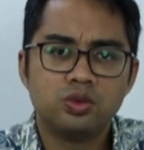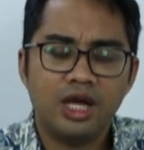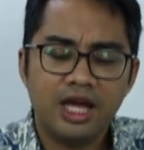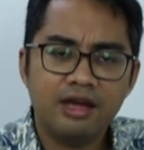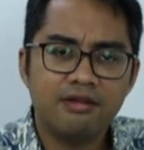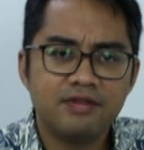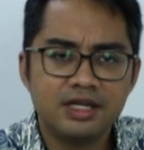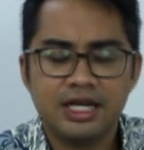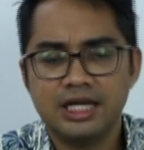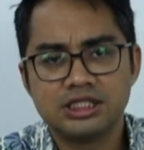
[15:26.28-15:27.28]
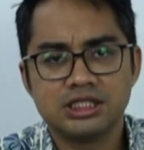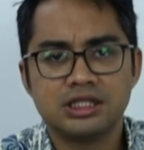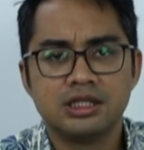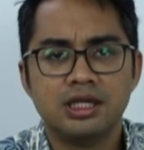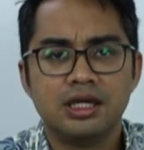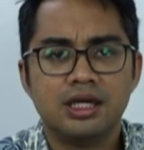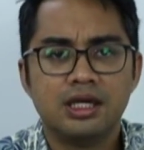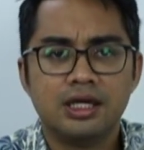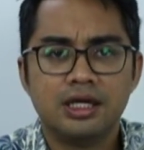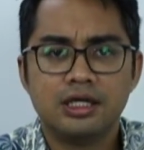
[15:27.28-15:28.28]
have an election
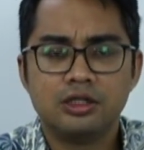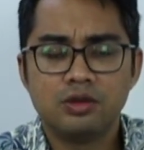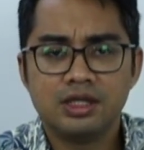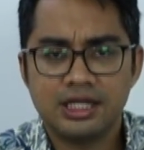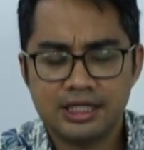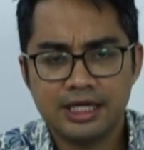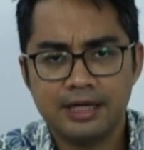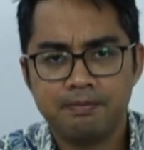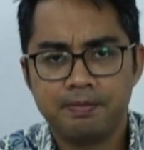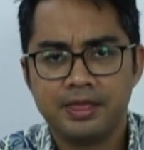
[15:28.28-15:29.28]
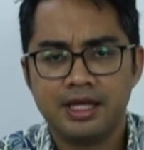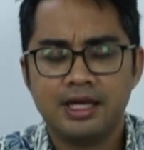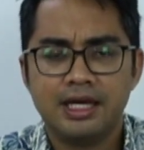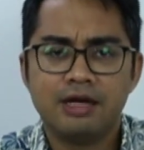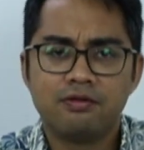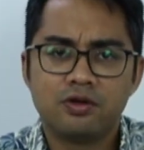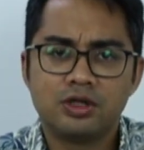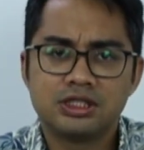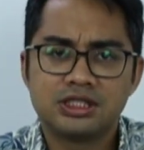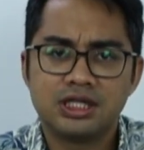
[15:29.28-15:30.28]
during that time. And of
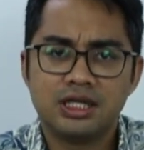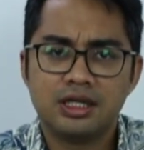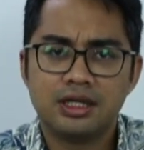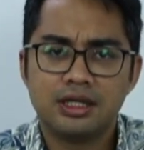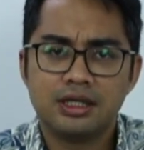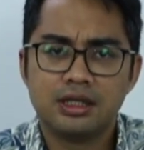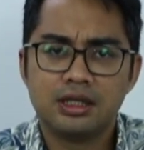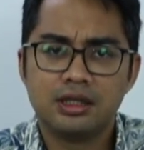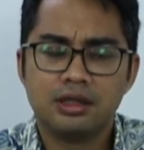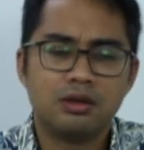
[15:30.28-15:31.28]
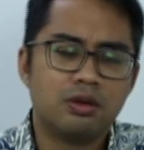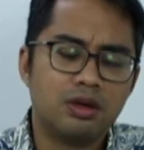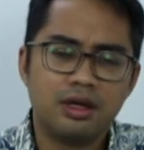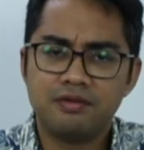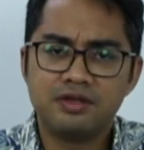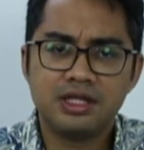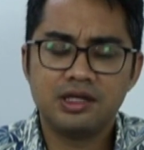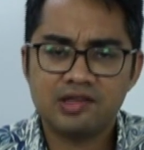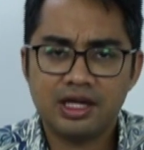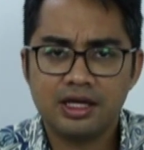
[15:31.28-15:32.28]
course, you know, everything
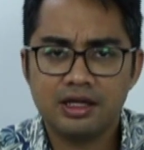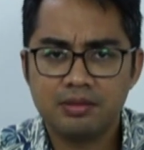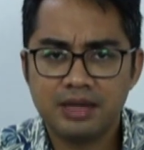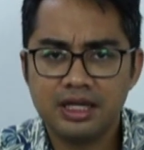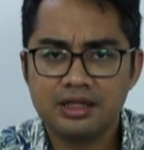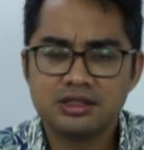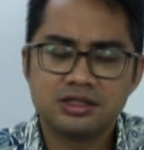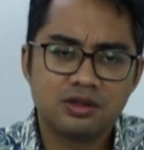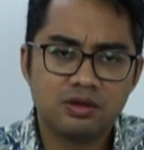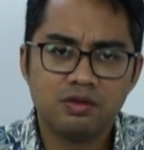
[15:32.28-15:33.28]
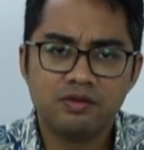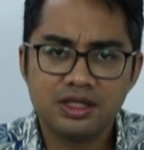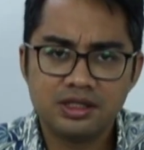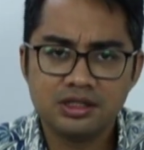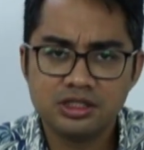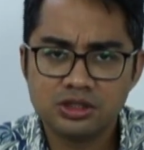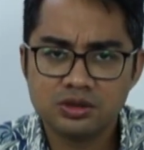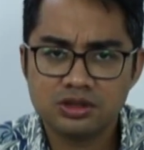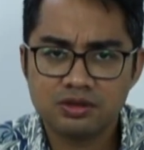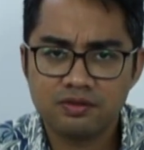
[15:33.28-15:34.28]
is hanging in the balance. The COVID
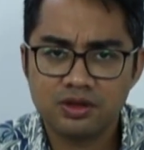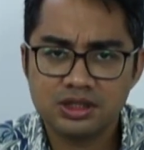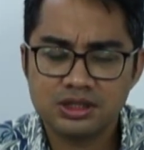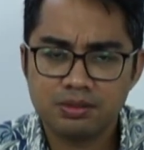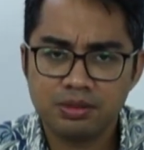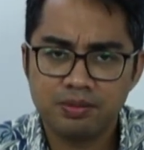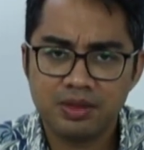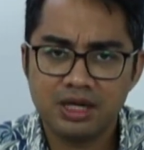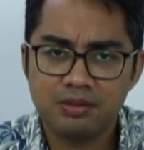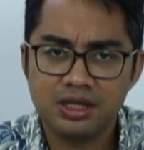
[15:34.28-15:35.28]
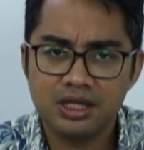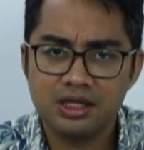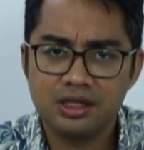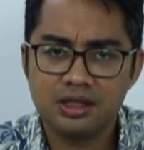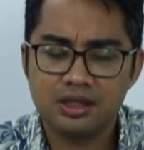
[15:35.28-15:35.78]
issue is, of course, the primary